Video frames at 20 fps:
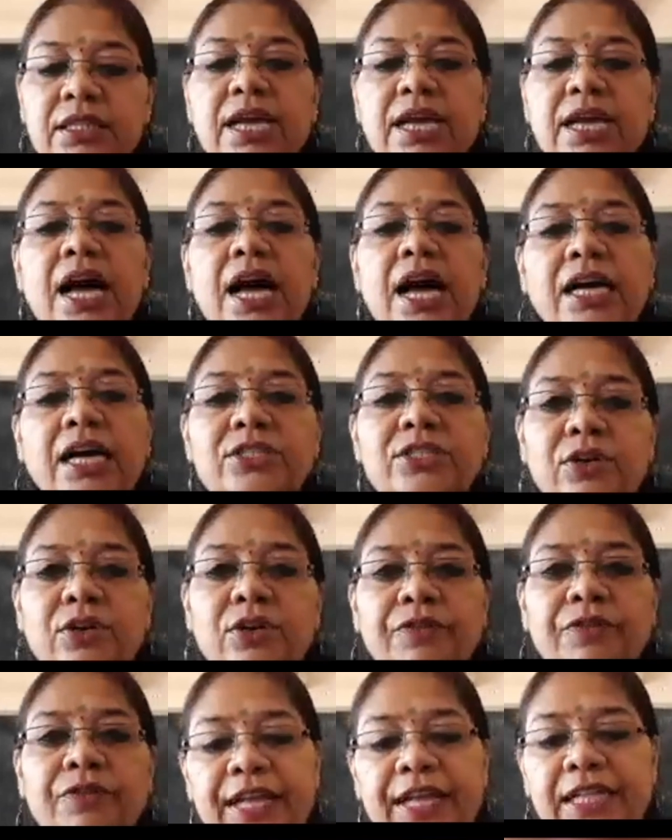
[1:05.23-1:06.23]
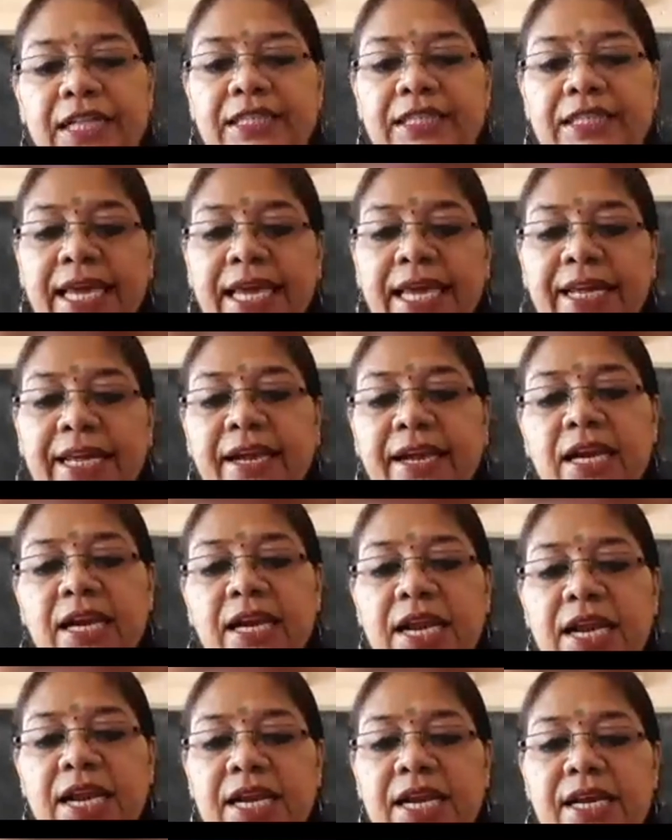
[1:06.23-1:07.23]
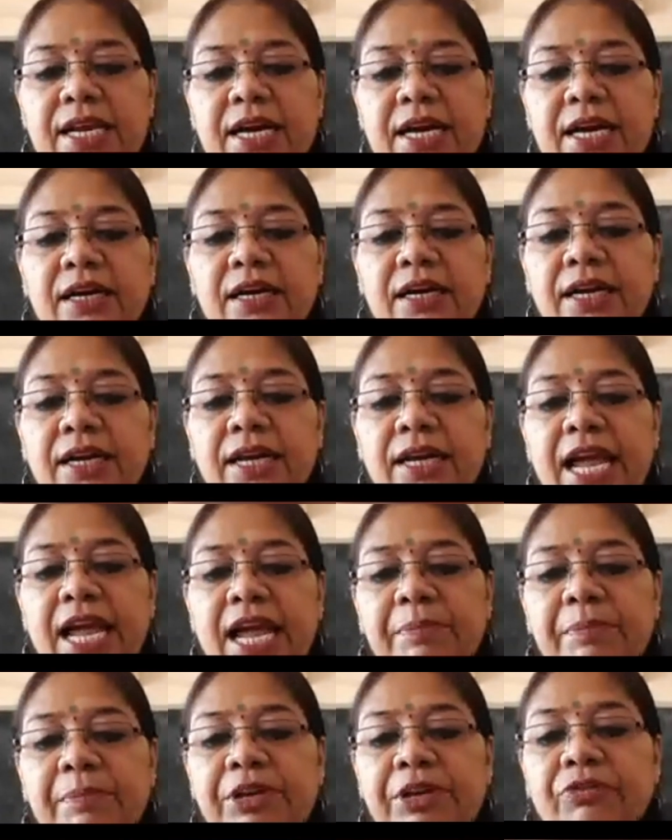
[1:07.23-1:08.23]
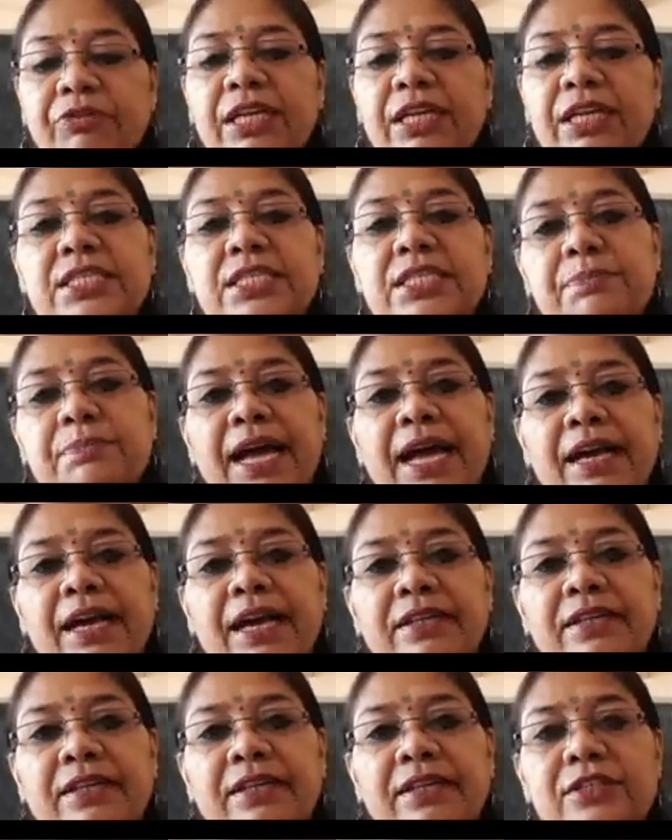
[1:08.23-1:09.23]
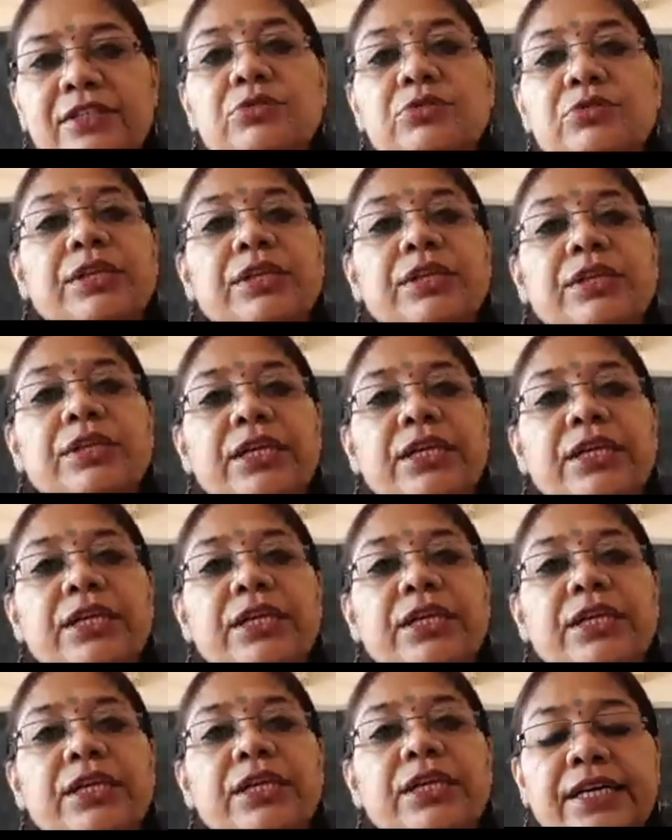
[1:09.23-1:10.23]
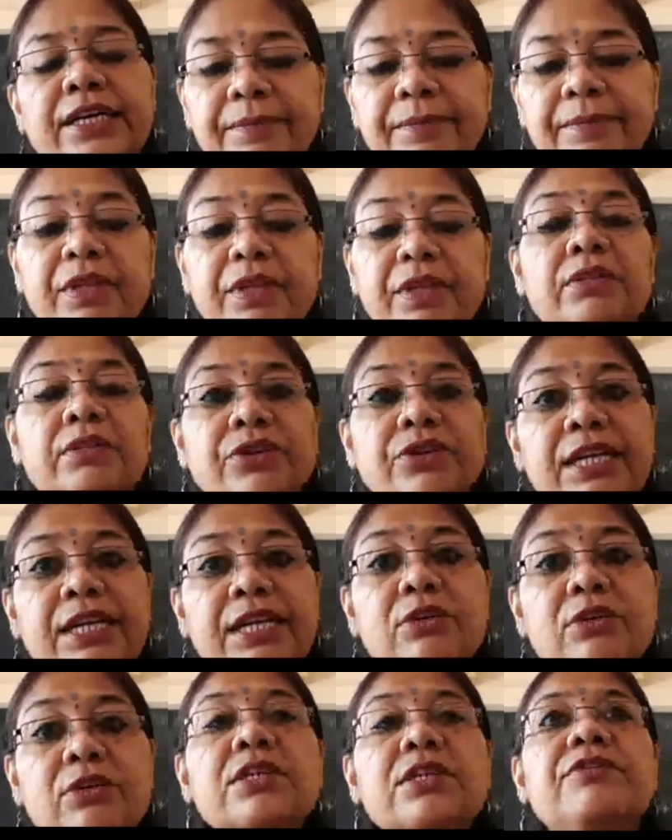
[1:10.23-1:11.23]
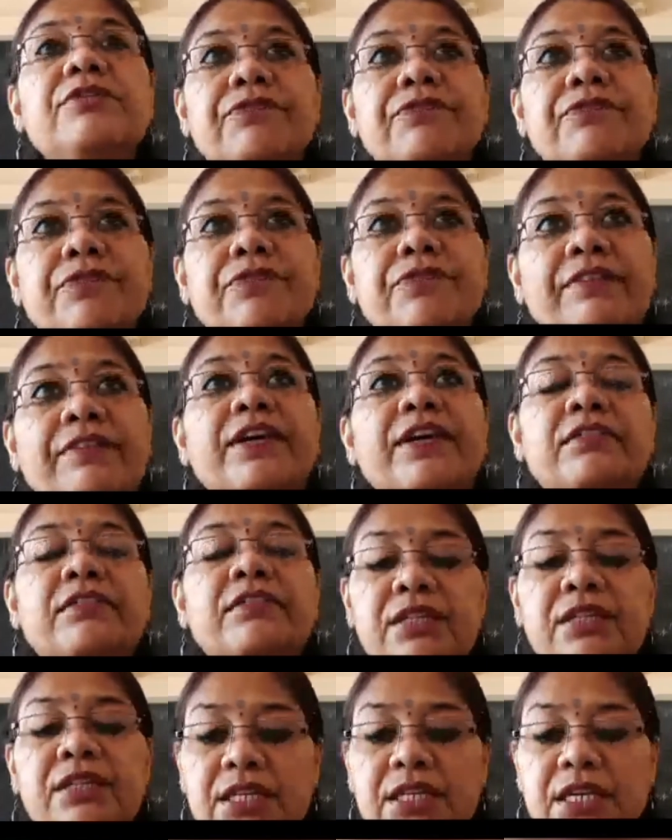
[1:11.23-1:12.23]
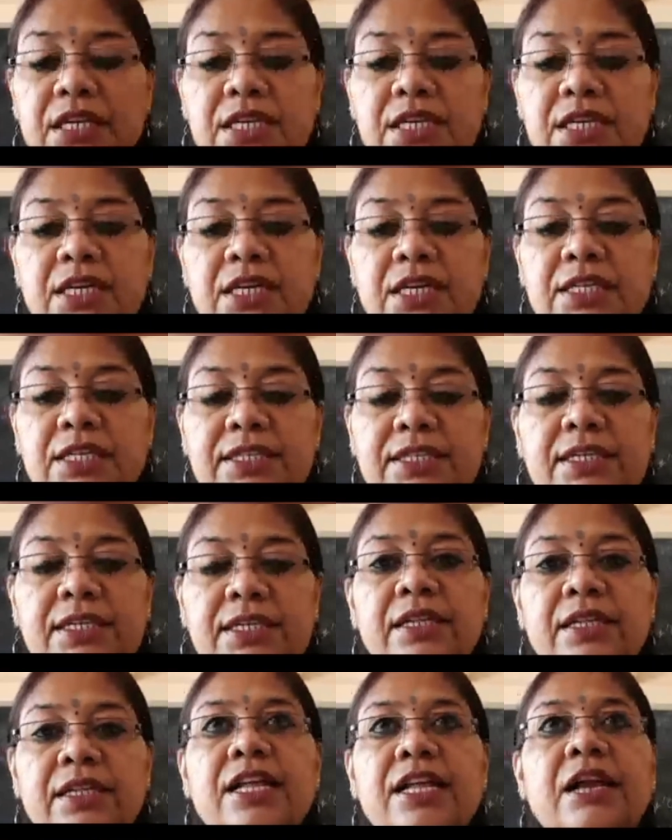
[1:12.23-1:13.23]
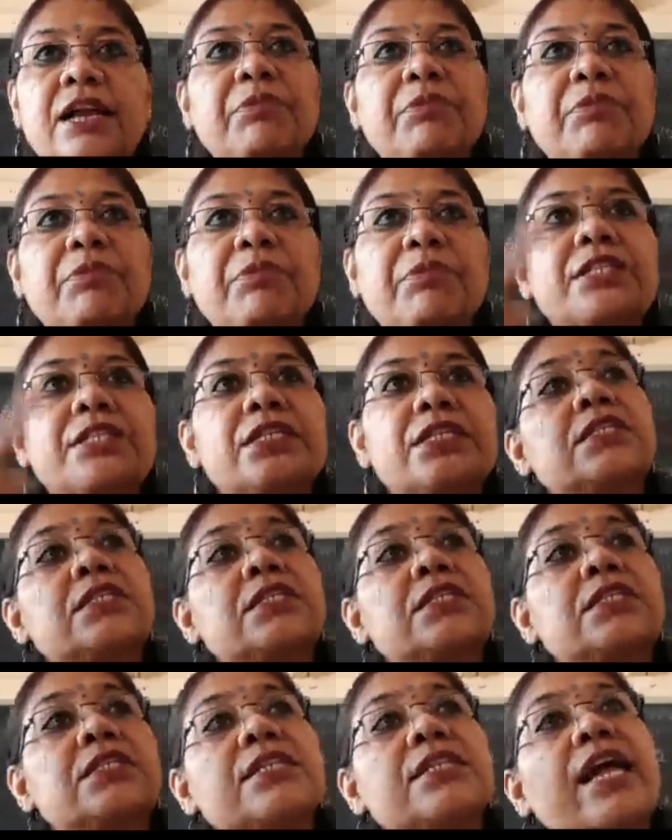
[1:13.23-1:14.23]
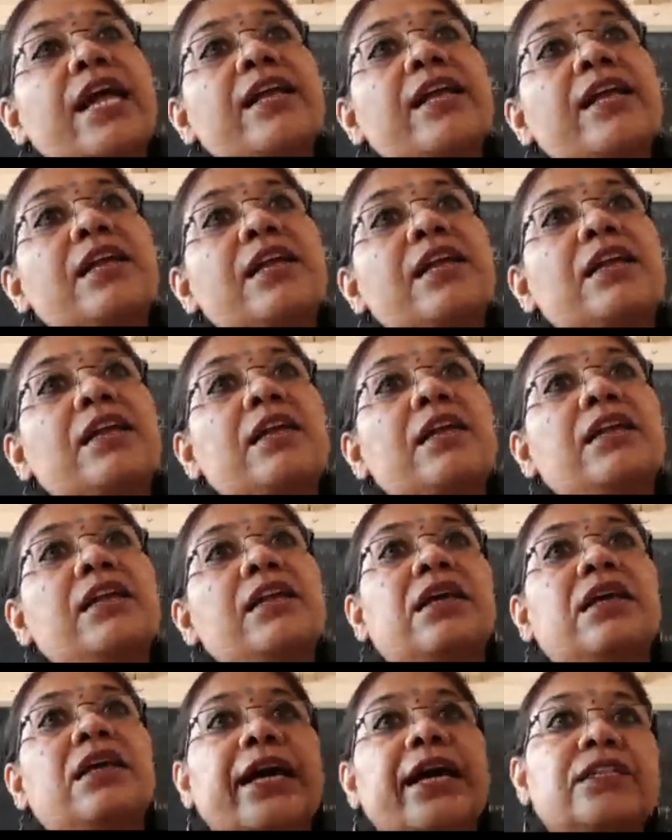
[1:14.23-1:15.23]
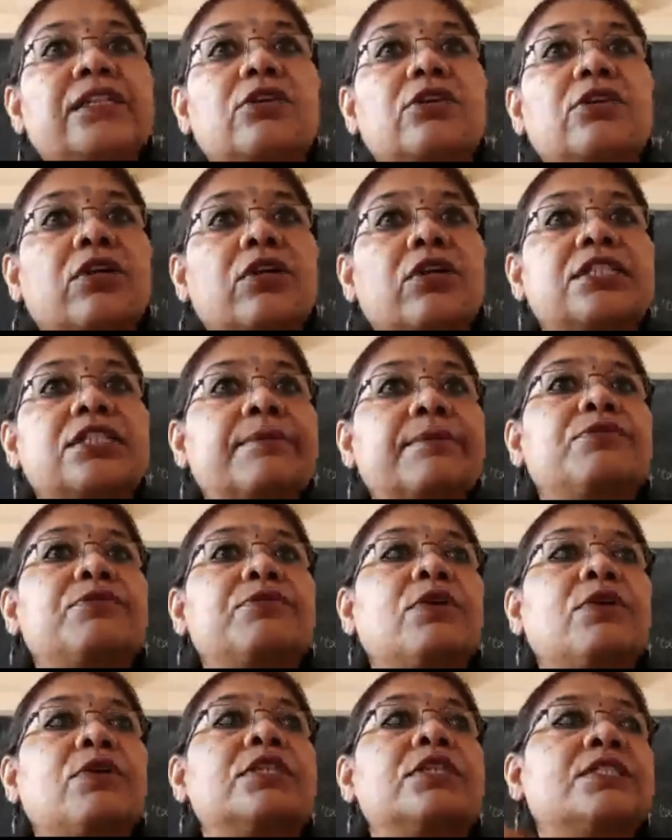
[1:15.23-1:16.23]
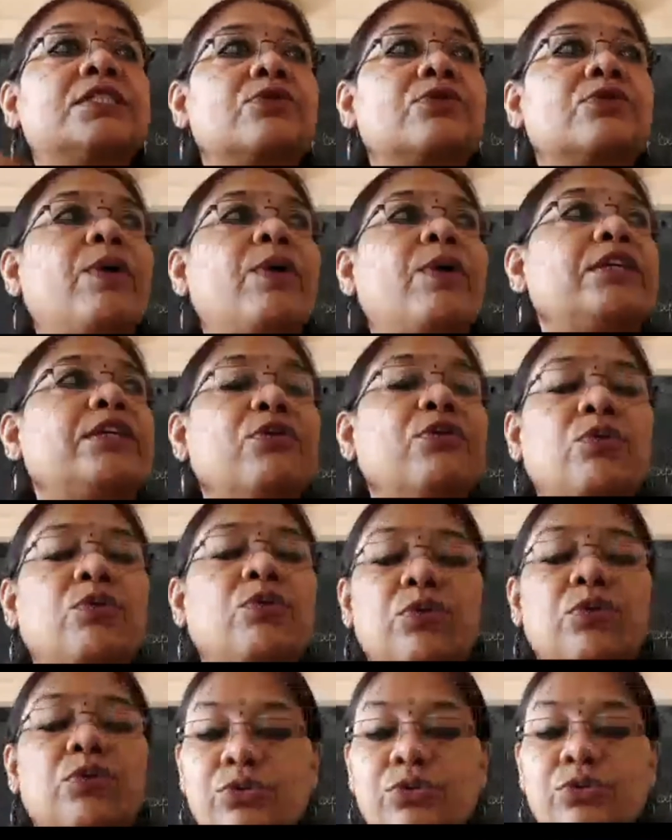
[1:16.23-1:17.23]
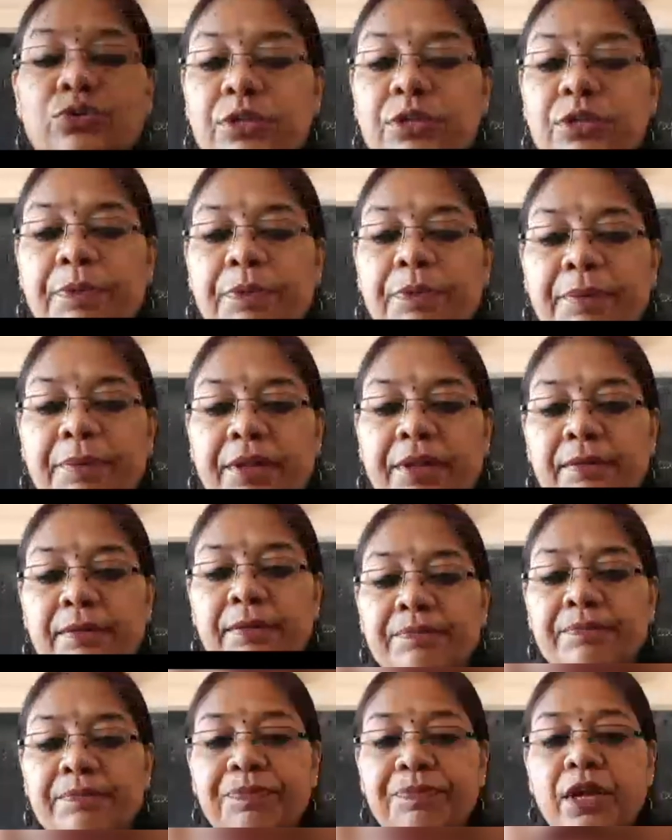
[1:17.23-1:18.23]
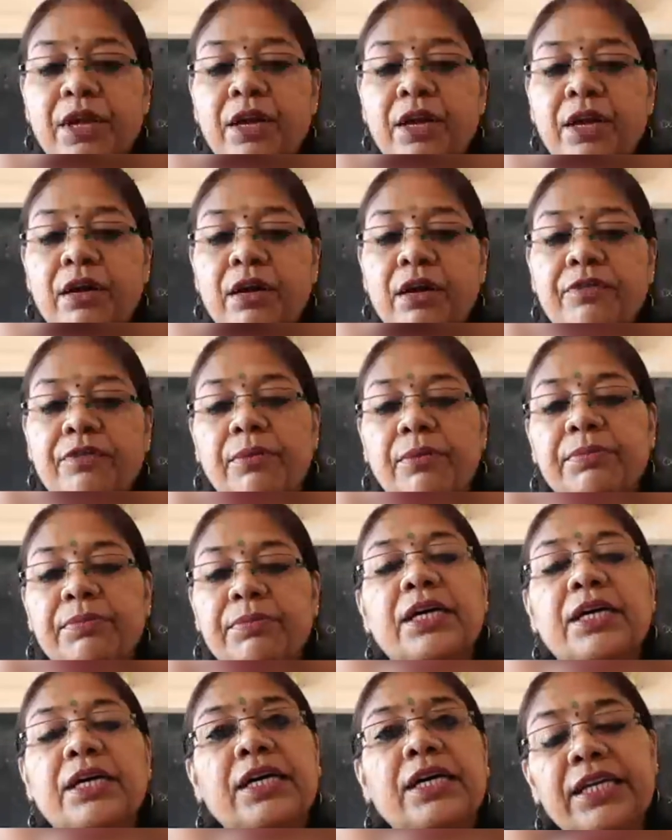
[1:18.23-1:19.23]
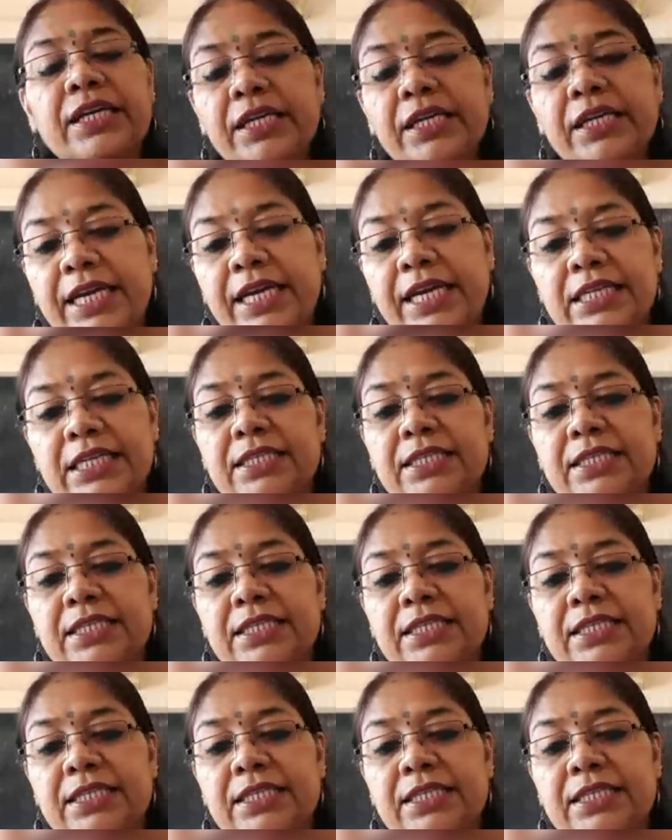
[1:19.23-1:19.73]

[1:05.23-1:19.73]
The art of healthcare in India can be traced back to nearly 3,500 years. That means since then the health concept was quite known to the people. From the early